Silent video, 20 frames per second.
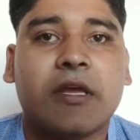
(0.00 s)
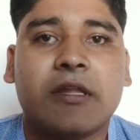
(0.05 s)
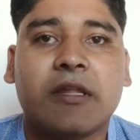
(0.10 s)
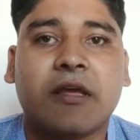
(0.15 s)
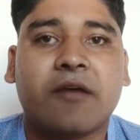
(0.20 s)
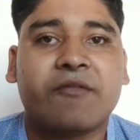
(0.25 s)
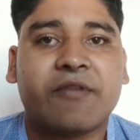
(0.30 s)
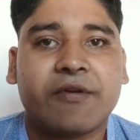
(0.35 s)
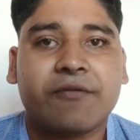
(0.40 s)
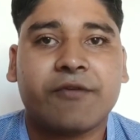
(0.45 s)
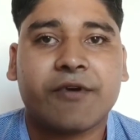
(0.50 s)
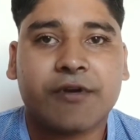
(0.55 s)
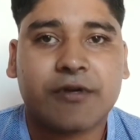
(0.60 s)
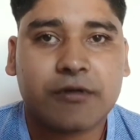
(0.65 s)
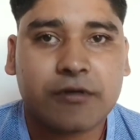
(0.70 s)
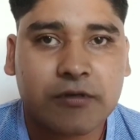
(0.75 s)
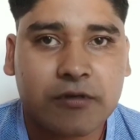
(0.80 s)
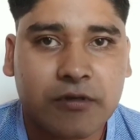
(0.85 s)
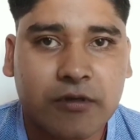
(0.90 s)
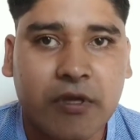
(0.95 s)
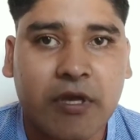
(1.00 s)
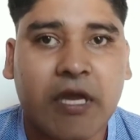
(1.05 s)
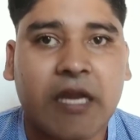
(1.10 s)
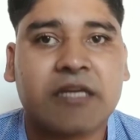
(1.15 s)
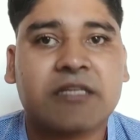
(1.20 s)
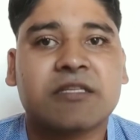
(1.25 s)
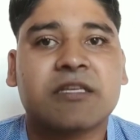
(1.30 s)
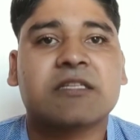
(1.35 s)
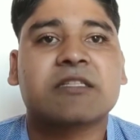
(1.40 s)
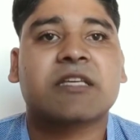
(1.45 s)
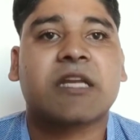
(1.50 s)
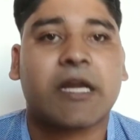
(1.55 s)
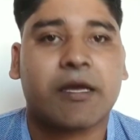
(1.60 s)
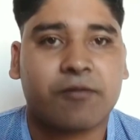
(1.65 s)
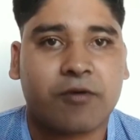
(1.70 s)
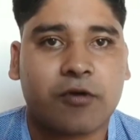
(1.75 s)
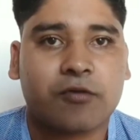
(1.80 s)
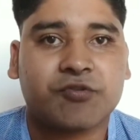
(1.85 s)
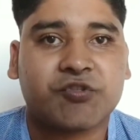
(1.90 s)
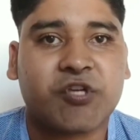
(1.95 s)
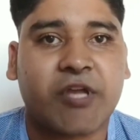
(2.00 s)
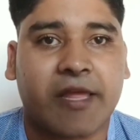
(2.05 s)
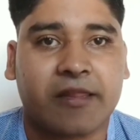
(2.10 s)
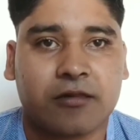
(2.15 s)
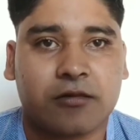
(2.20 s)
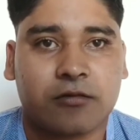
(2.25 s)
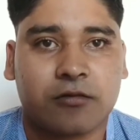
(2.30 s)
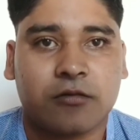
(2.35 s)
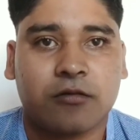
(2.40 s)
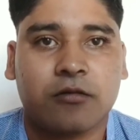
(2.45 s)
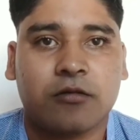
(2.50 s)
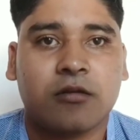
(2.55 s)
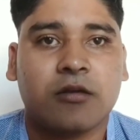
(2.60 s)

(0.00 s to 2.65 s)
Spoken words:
in everywhere and subscribe our channel.